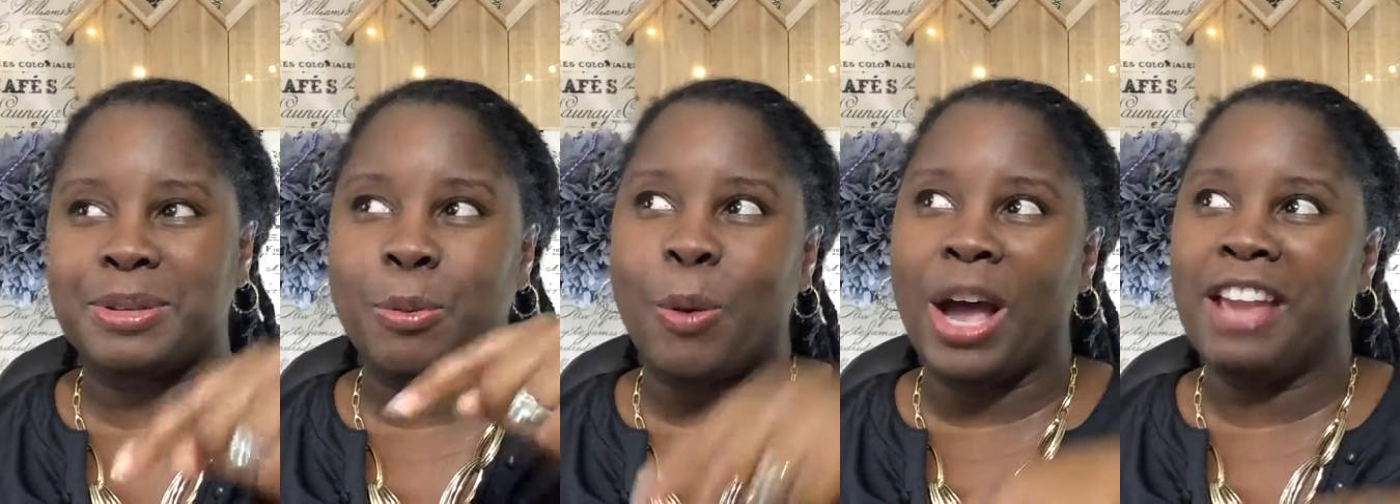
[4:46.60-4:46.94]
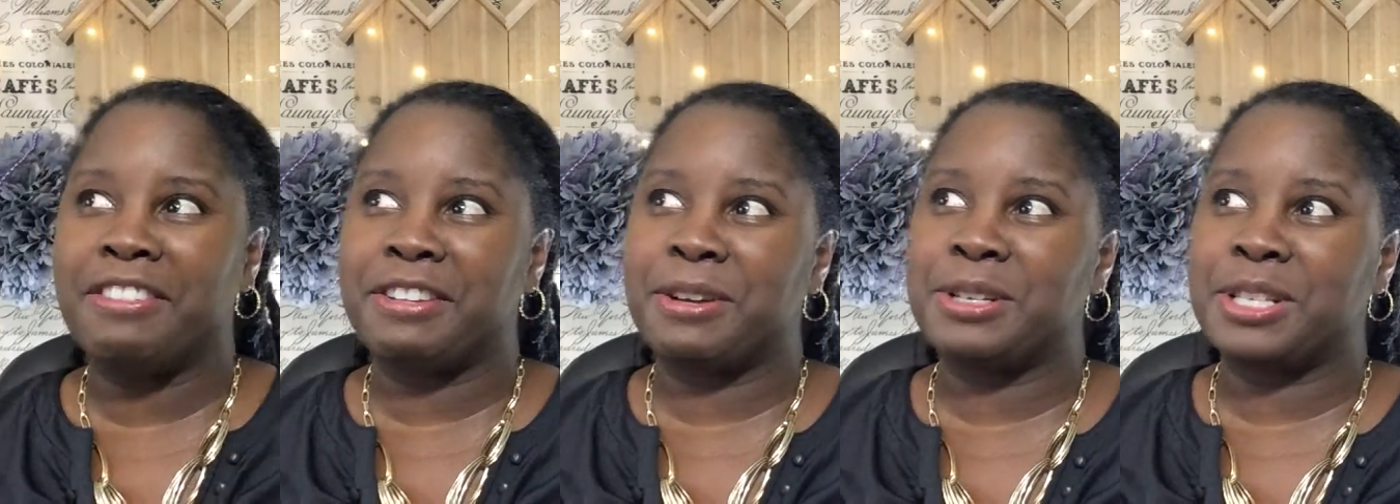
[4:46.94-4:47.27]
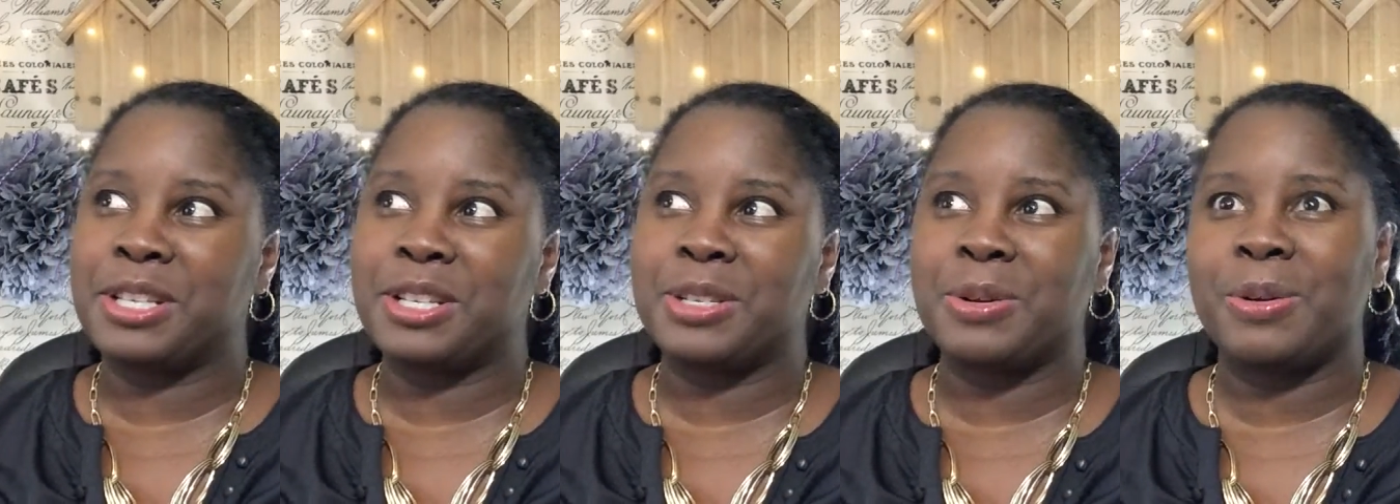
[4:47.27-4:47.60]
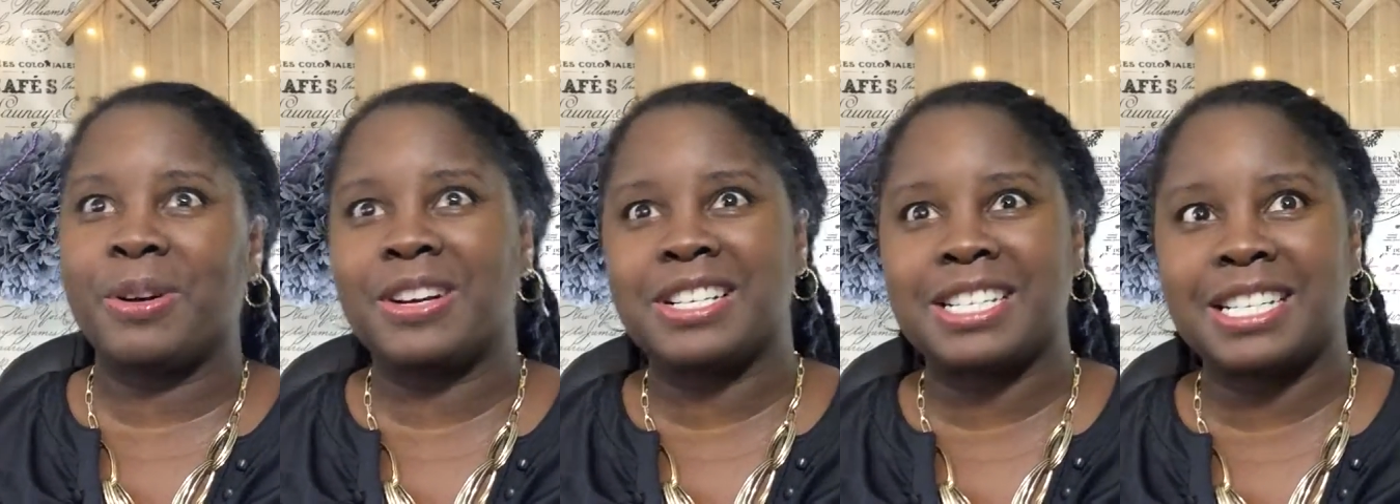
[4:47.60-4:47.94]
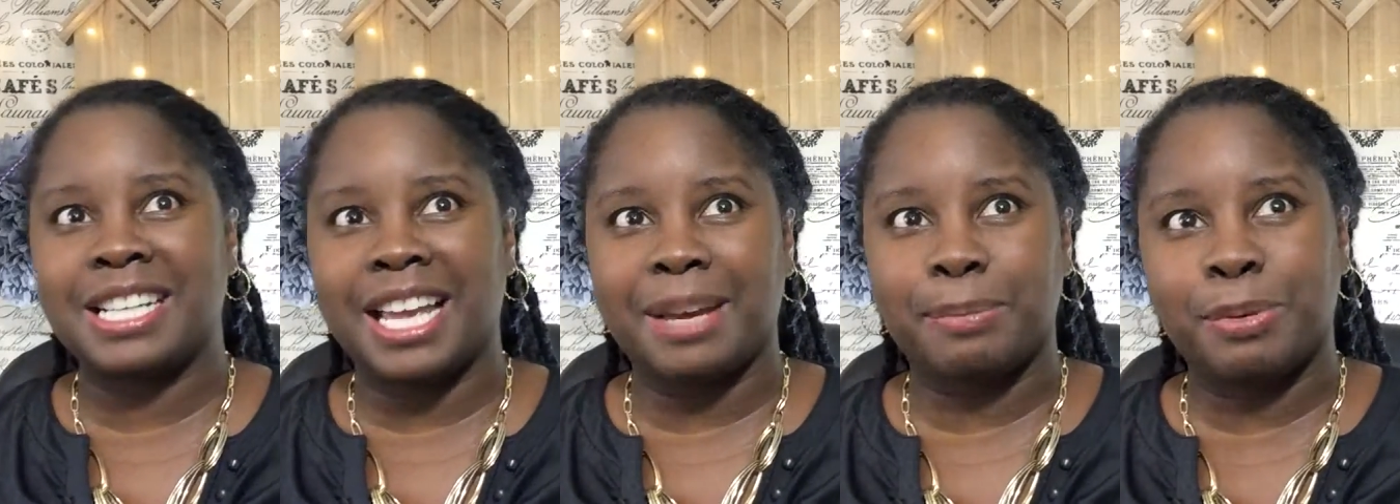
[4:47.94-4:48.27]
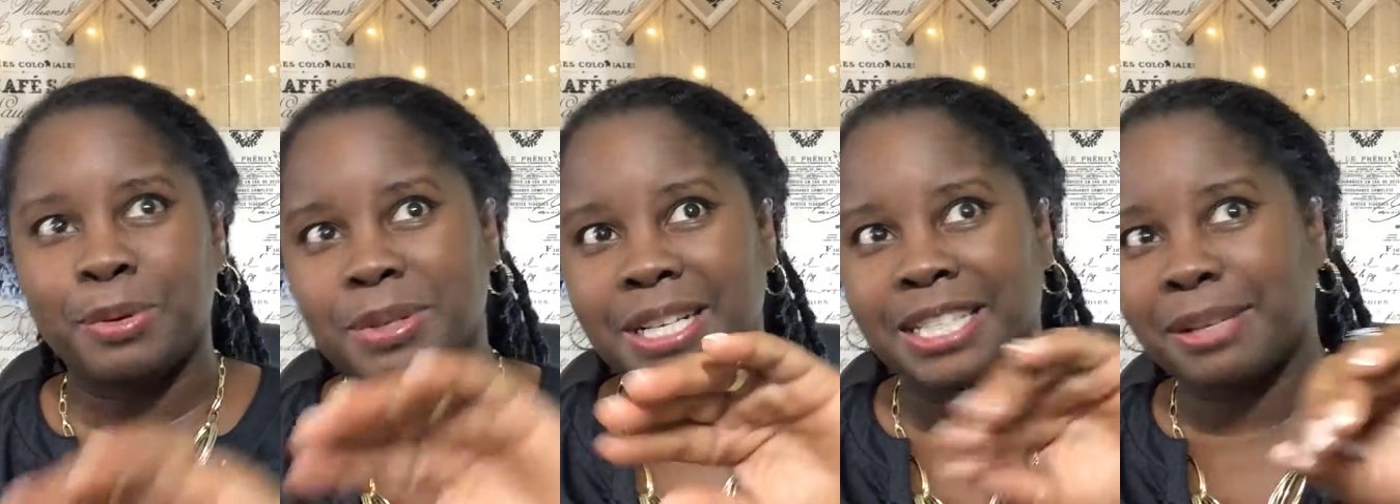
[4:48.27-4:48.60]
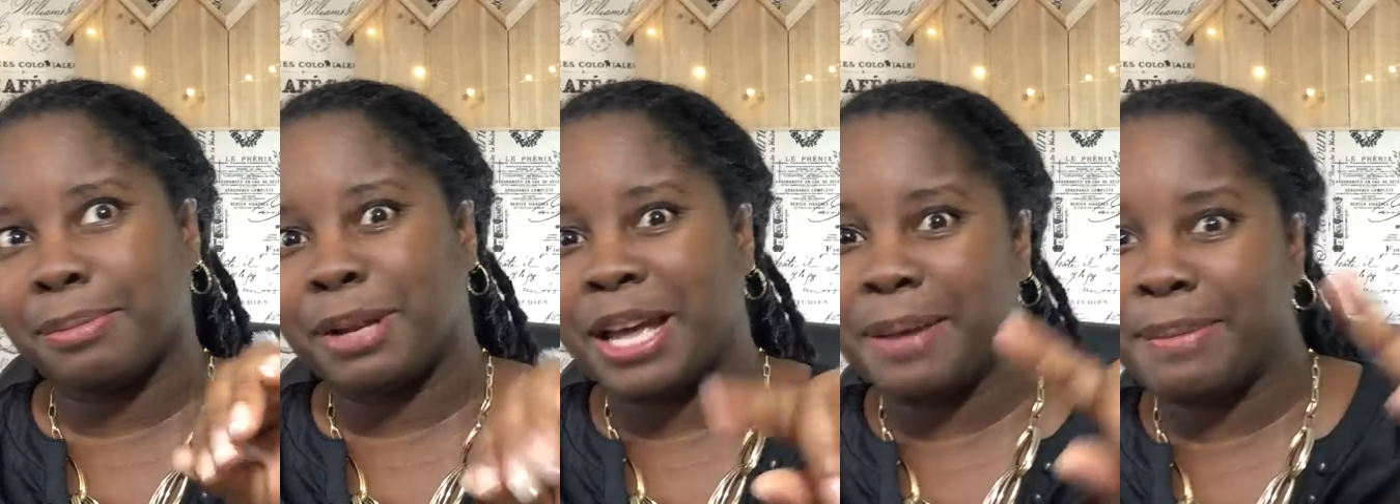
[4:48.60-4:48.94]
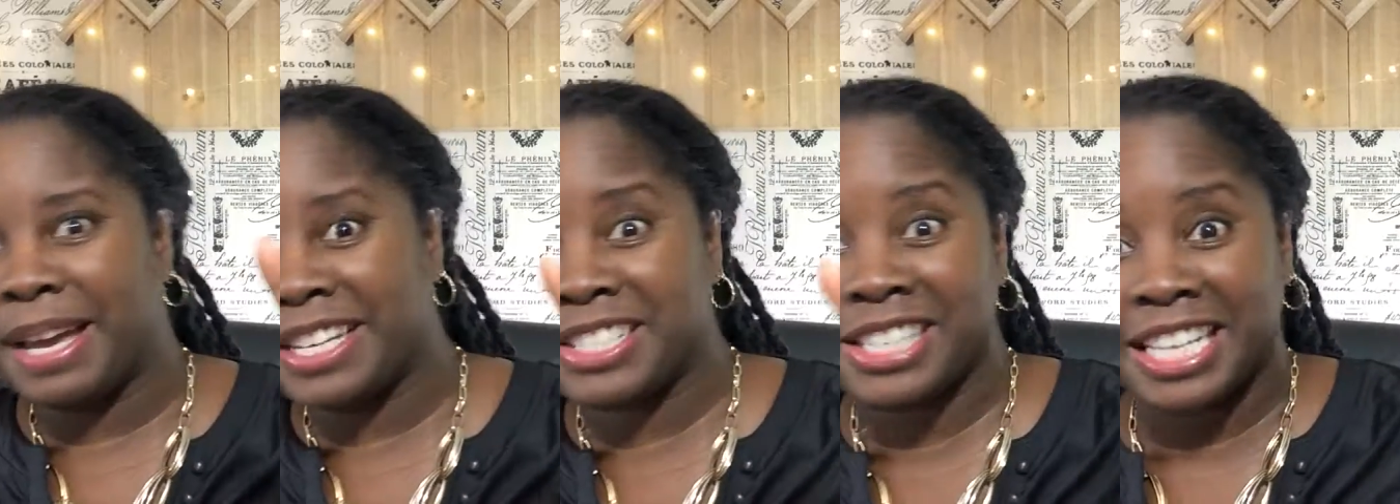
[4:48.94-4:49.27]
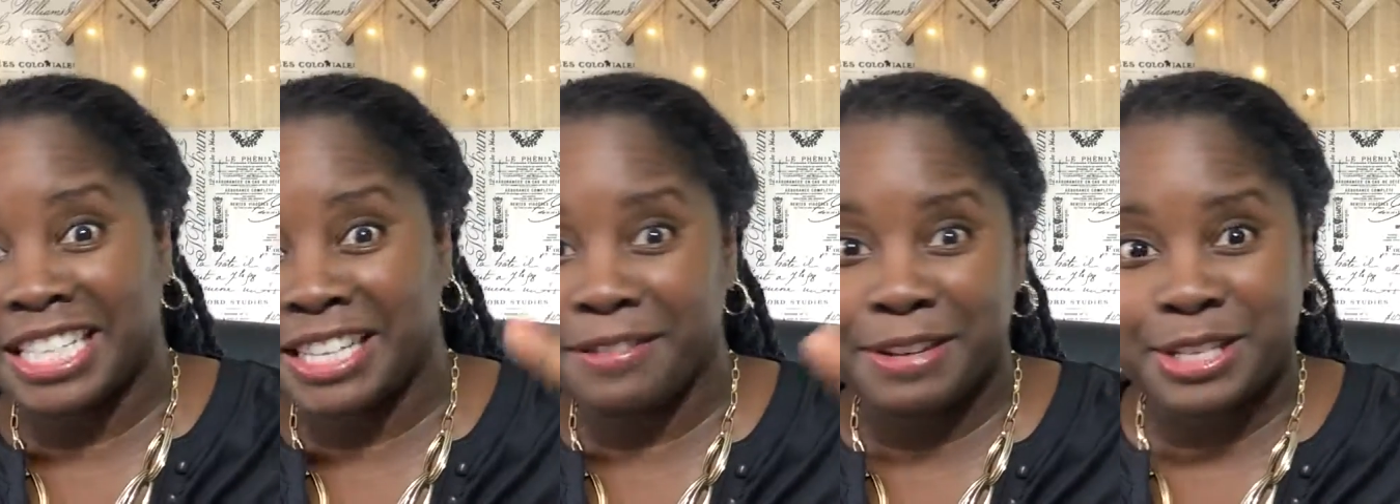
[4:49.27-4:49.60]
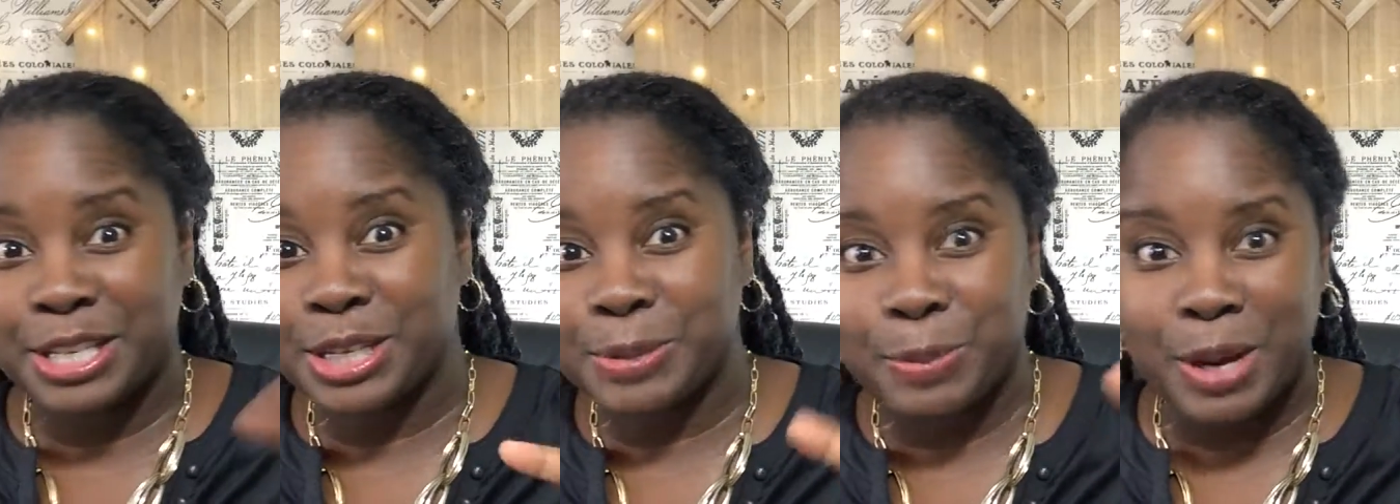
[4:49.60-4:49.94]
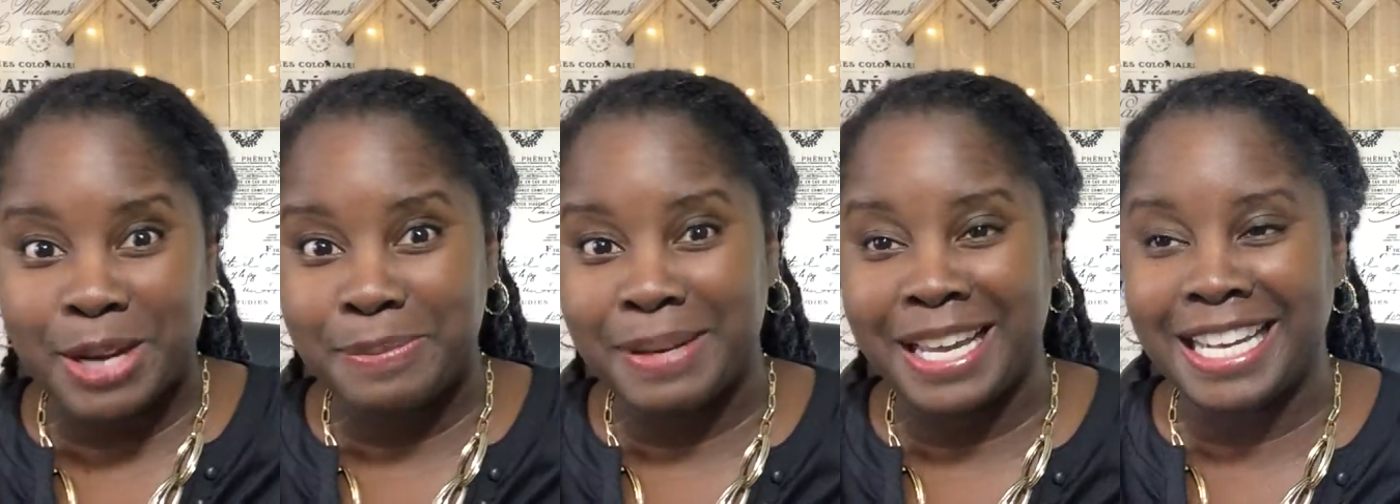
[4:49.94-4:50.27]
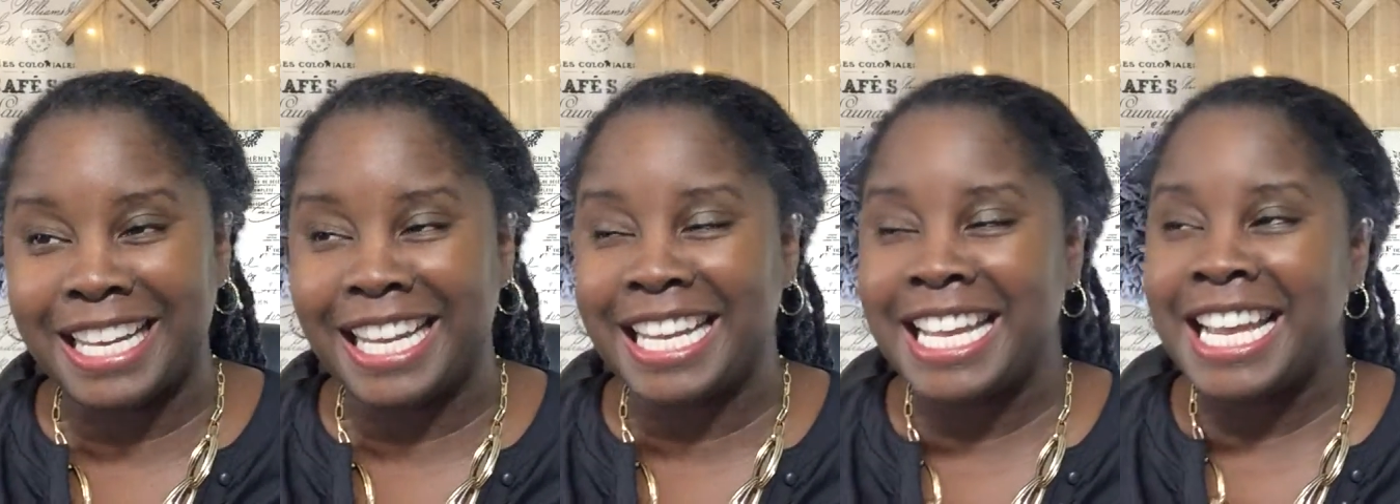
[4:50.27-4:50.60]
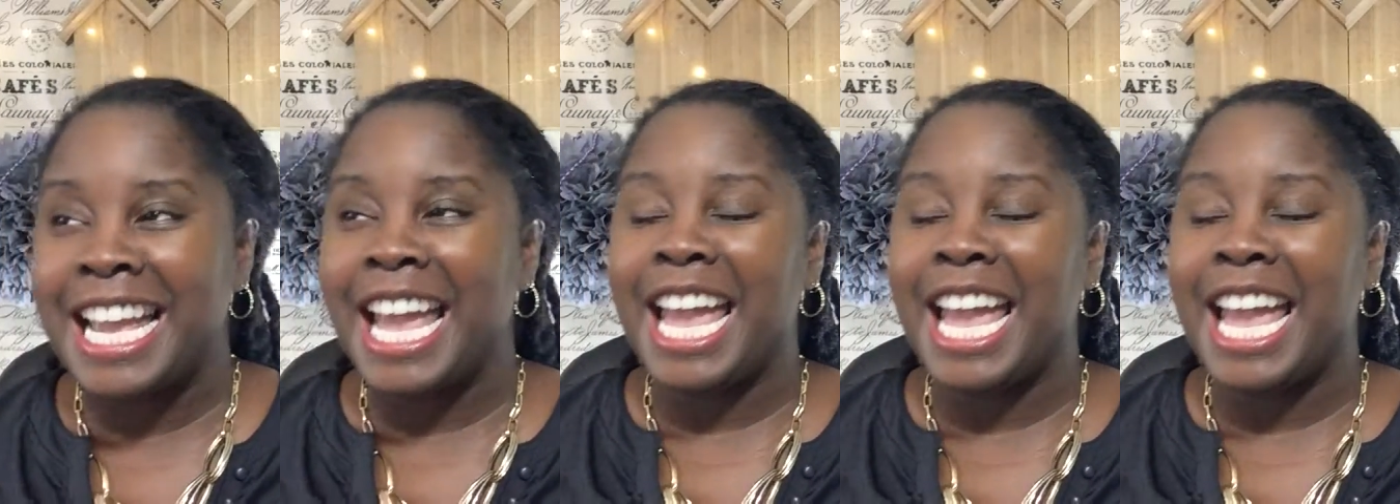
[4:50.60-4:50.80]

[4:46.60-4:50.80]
wife goes to the door, and she like pulls like the blind back. She's like, give us just 1 minute.